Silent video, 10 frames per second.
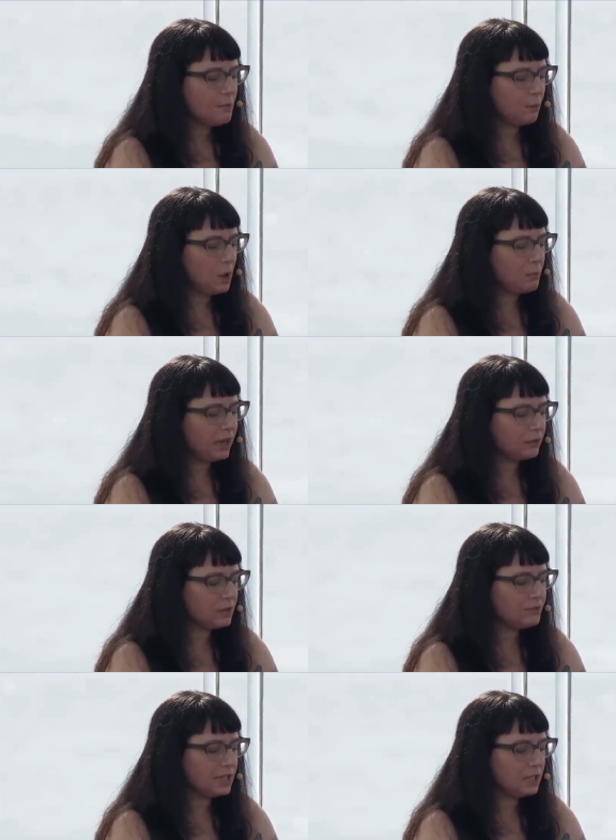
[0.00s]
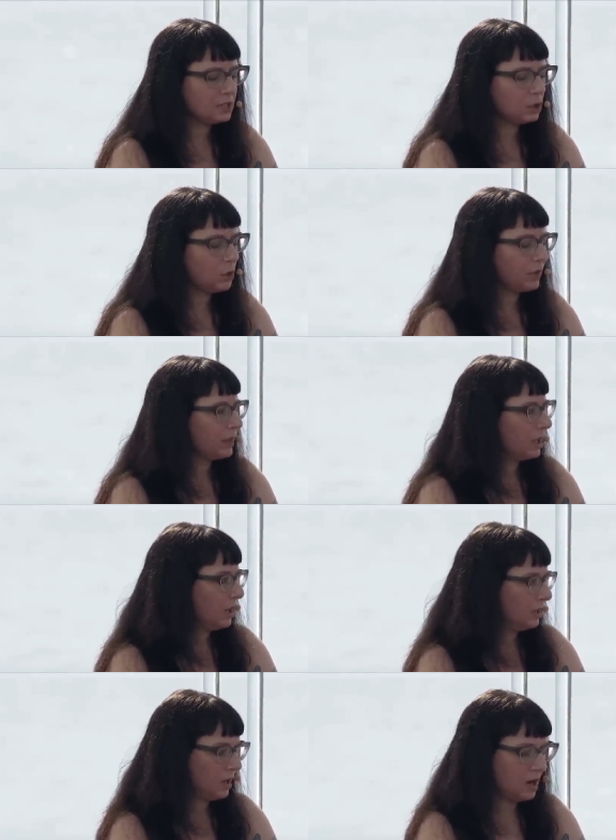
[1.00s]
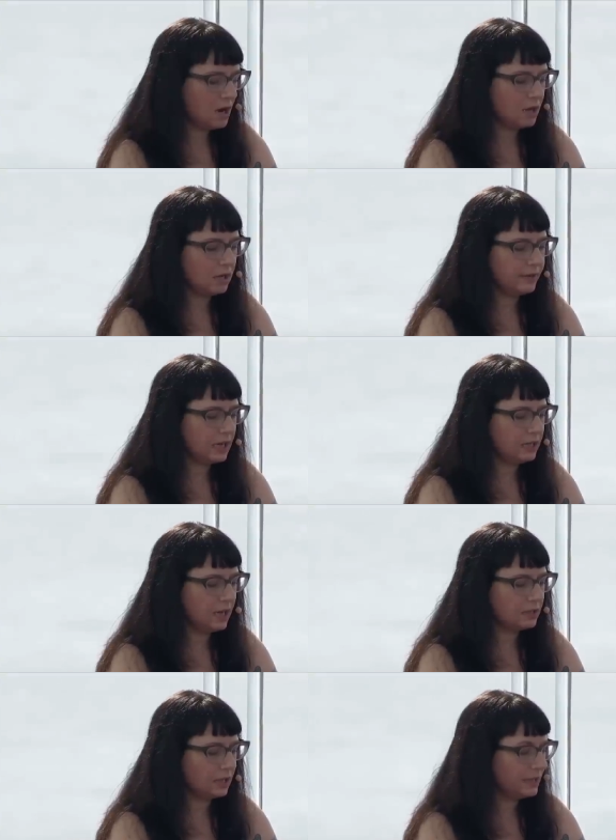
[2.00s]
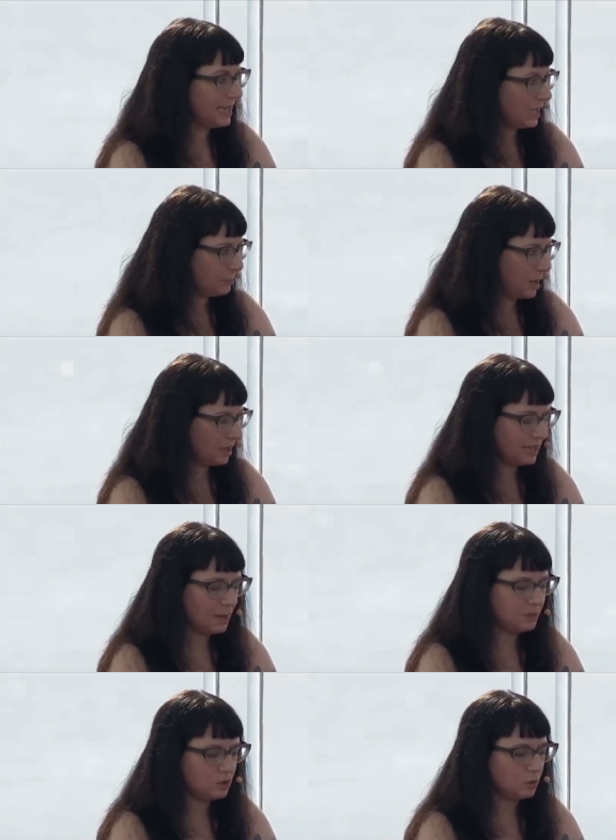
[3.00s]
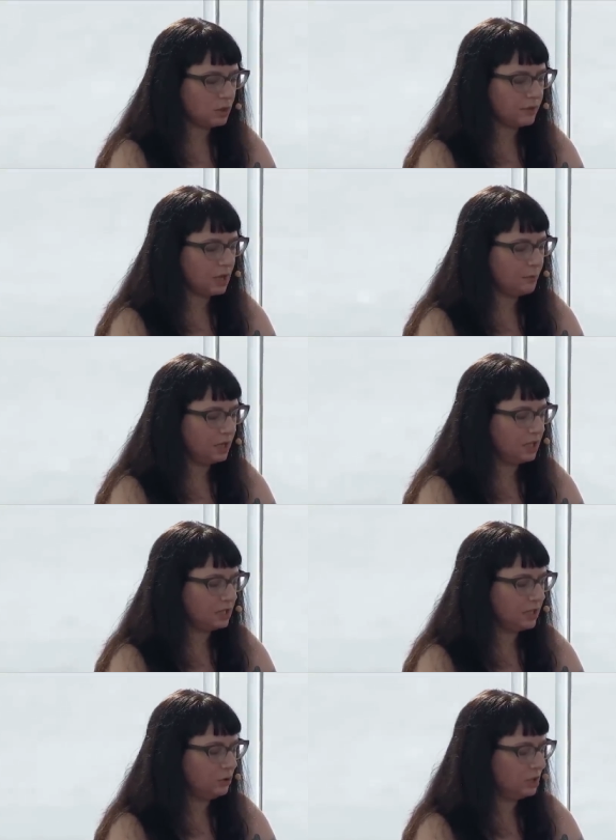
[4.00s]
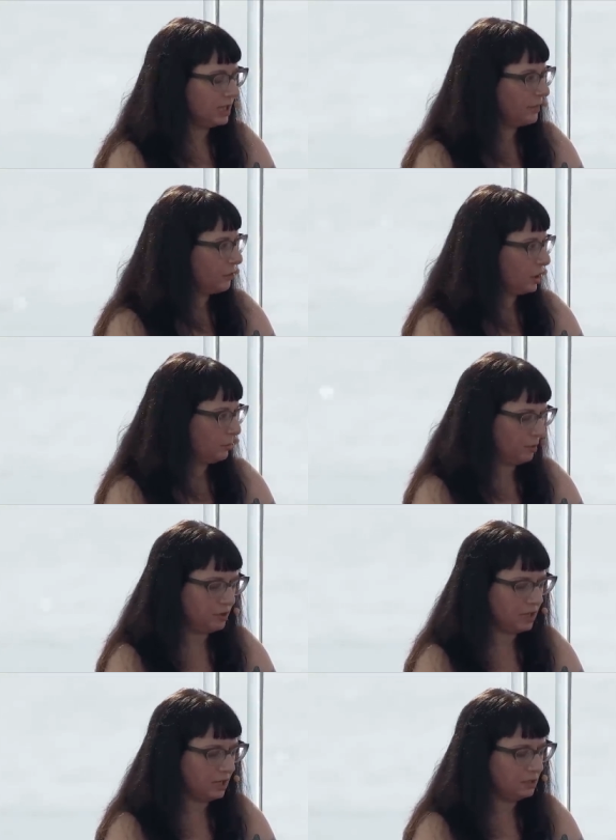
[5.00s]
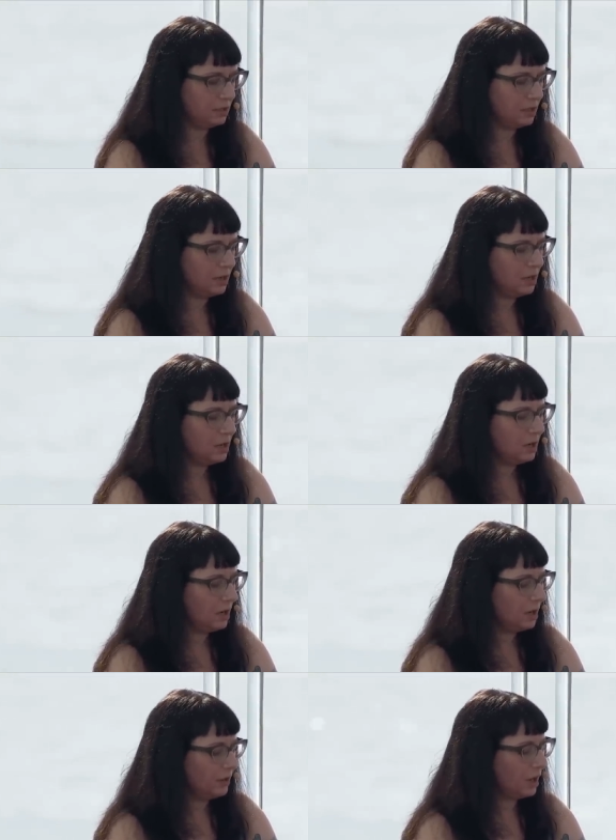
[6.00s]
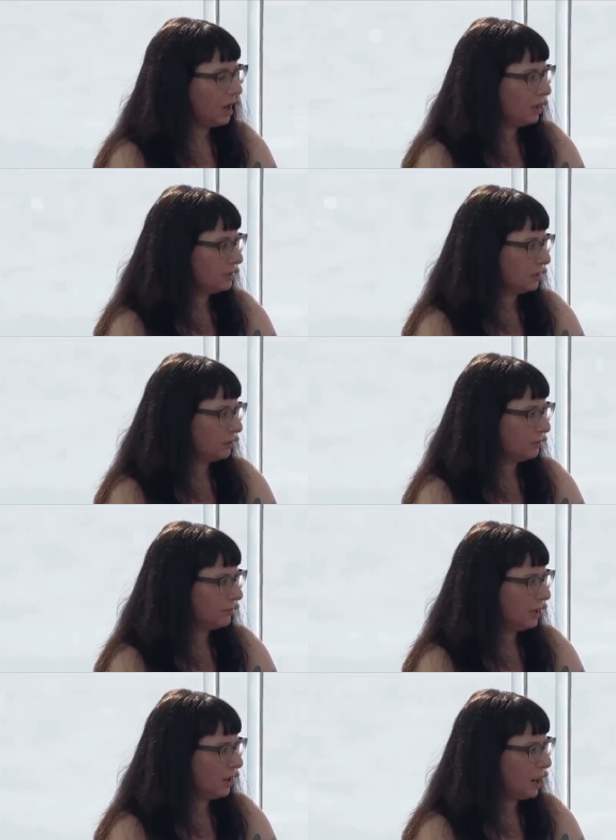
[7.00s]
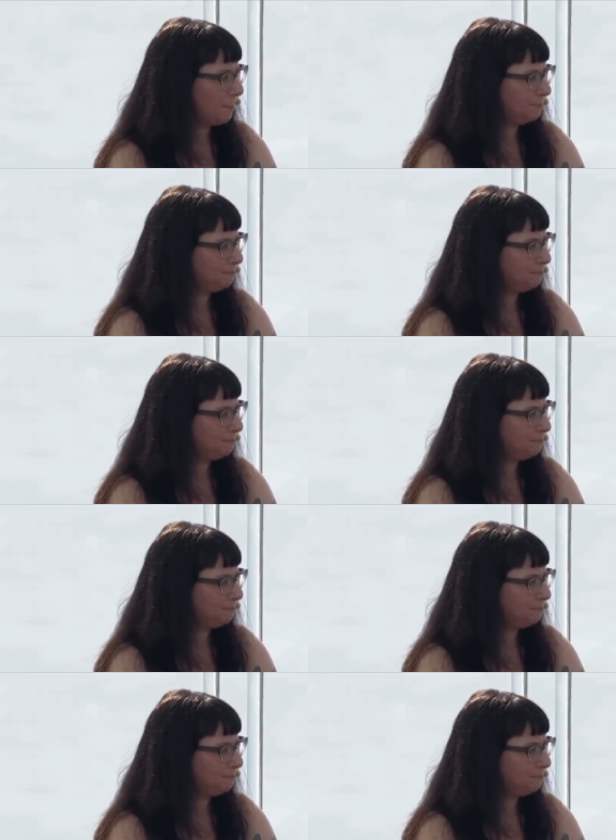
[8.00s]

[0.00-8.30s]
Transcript: But while Microsoft said it's lowering the cut that it takes on its Xbox App Store, the company continues to take 30% on the console. How come?